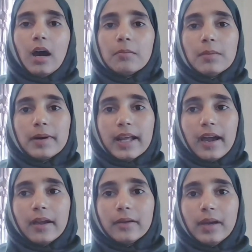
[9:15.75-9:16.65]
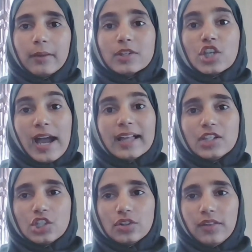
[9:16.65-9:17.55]
Um, but I, I would
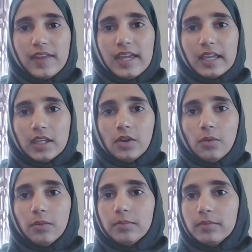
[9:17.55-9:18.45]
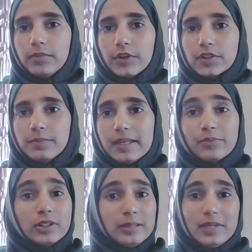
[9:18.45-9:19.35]
challenge you to think, you know, there's
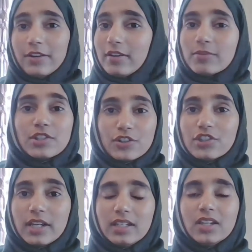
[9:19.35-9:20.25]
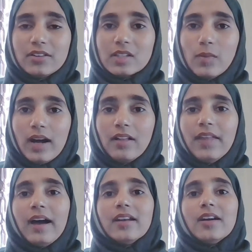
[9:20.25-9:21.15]
been preliminary research done here as
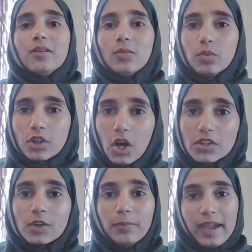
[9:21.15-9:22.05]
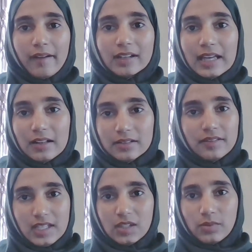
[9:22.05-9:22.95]
well that would also
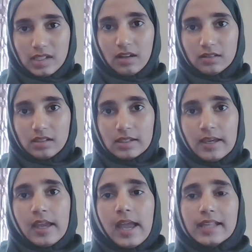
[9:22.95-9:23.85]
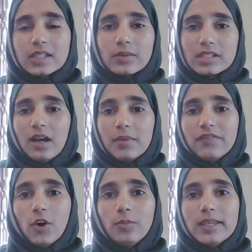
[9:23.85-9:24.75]
parallel these results. And so
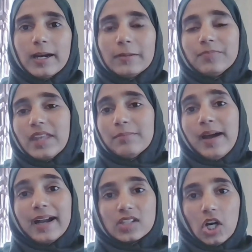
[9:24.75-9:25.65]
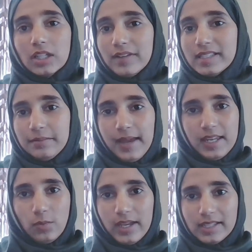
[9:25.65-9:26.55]
Islamophobia impacts all of us in
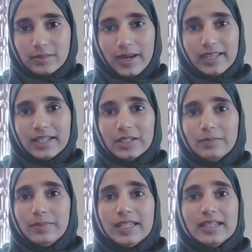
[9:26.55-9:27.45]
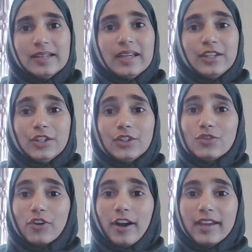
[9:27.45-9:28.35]
many ways, right? It could be
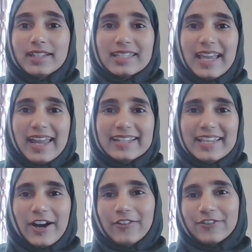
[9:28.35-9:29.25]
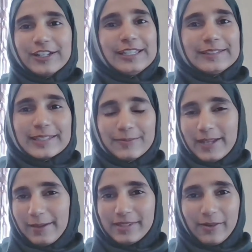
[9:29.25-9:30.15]
you trying to get a day off for Eid
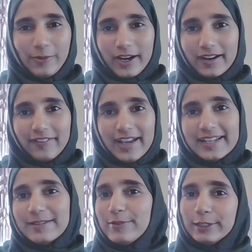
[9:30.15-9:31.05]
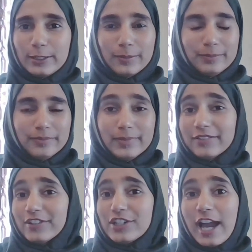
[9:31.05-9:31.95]
sometimes at work, right? It could be a little
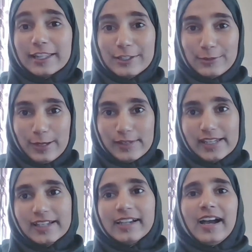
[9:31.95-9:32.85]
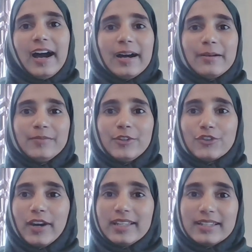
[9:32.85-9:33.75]
bit of a challenge maybe. Um,
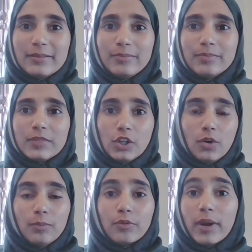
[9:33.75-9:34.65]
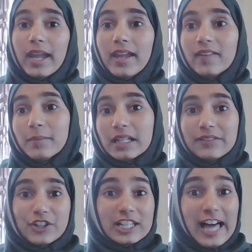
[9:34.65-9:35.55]
you trying to, you know, pray in the
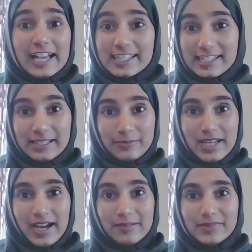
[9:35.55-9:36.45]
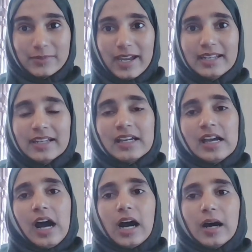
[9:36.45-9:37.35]
middle of your classes sometimes, right?
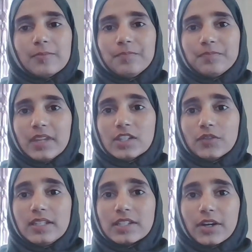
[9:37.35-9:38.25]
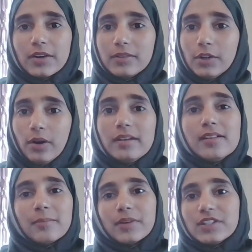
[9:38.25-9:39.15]
Um, and so these are, you know, a
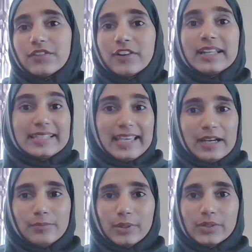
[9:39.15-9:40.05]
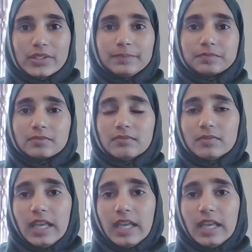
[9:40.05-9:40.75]
number of different examples.